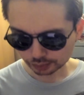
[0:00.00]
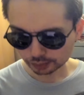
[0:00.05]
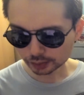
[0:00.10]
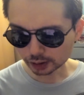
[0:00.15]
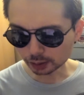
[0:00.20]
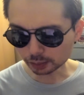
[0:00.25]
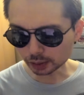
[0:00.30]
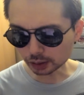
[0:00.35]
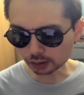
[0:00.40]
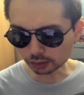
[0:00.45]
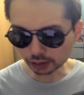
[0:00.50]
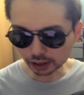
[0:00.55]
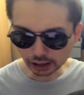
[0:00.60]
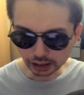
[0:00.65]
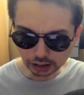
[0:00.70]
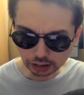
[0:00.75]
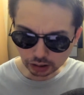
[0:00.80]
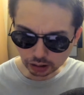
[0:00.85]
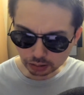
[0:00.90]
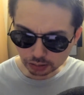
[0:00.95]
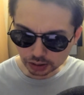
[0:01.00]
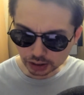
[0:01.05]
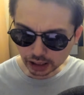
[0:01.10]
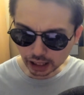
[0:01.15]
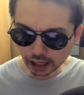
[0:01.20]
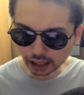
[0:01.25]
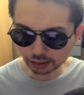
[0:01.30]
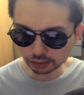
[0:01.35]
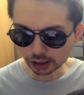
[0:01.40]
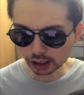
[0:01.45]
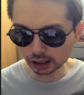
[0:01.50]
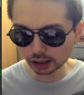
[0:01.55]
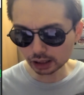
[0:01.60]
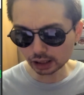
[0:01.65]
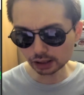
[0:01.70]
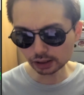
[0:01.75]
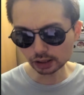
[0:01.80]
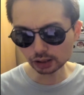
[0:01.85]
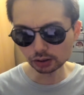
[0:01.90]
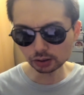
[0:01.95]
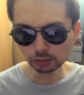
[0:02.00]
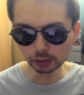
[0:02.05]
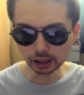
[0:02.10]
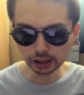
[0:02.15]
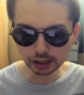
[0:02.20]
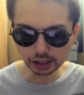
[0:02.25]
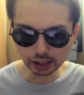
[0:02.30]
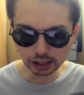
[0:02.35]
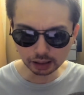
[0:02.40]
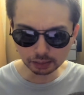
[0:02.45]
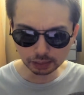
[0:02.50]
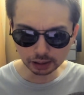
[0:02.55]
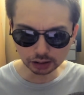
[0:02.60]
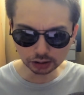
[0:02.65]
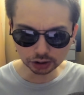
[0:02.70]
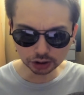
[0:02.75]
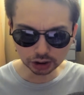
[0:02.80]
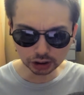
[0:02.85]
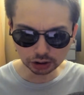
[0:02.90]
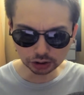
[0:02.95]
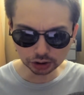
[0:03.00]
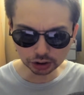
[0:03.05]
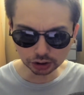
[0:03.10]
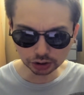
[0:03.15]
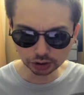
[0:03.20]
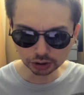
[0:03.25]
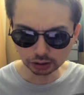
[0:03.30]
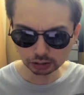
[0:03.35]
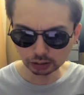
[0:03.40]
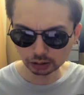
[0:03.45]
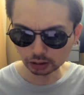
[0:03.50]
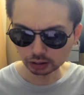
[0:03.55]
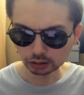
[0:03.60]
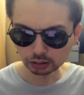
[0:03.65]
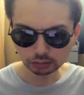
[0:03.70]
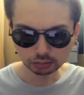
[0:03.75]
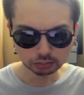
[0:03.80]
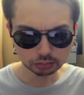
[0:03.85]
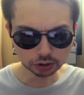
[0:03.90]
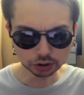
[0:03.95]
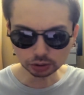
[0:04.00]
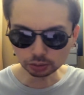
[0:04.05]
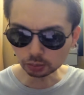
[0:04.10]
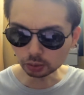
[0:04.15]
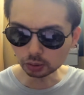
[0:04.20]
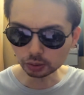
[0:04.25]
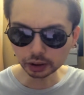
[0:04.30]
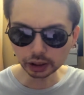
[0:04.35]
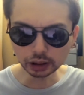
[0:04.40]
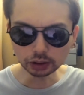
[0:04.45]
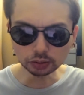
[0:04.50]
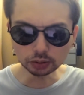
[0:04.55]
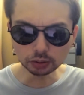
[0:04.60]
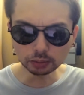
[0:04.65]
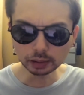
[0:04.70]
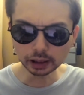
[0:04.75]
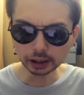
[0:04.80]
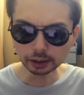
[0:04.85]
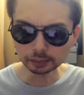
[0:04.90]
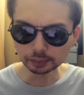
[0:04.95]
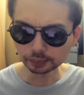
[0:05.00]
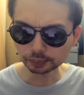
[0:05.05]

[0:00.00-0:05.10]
And we already know Sarah is at 28 because she's just walking normally.